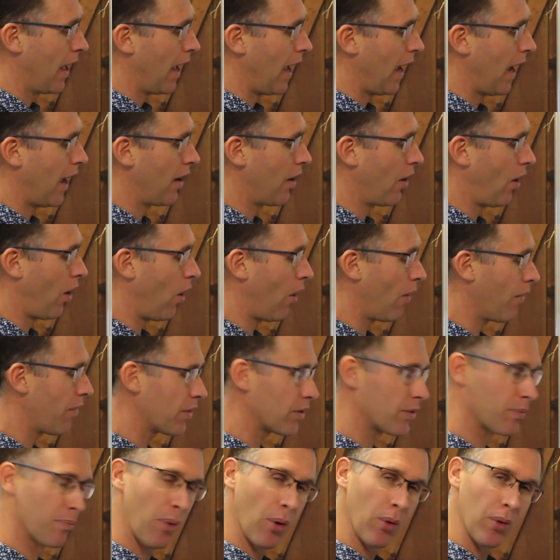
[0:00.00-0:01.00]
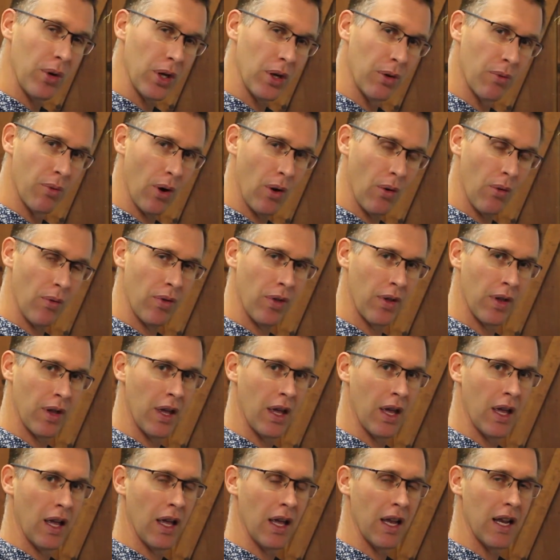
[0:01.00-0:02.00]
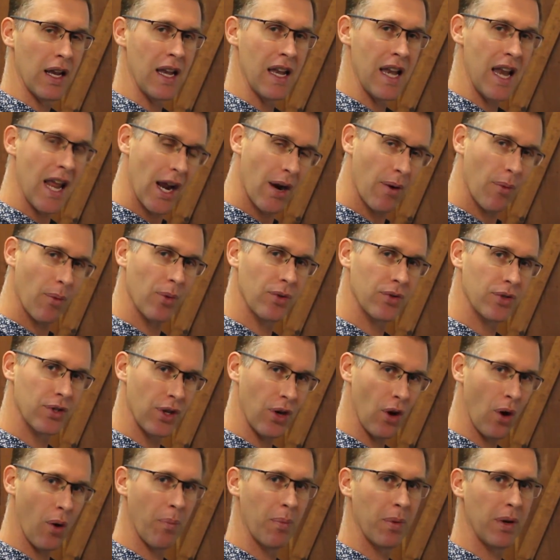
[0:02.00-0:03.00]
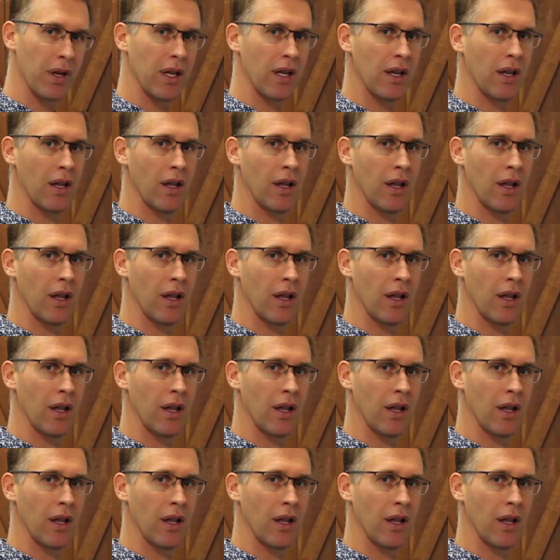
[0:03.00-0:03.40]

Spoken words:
and all this bony growth narrows the opening